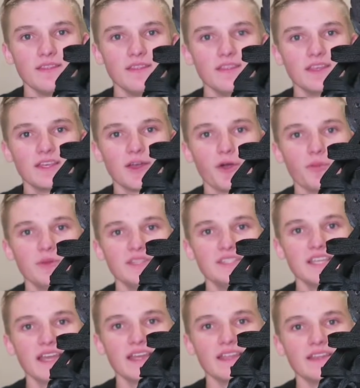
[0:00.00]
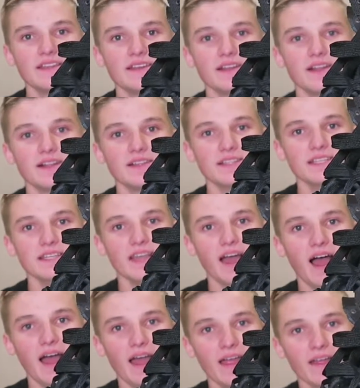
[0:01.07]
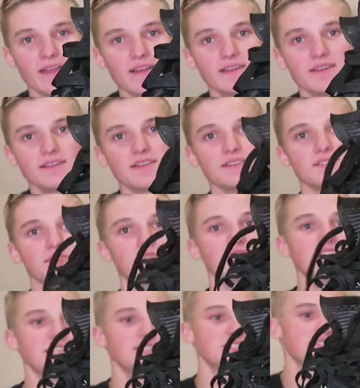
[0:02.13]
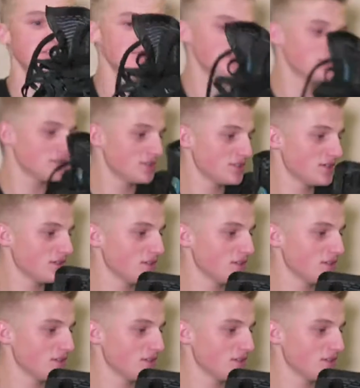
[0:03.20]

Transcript: the Kobe 10 Elite High. So these shoes,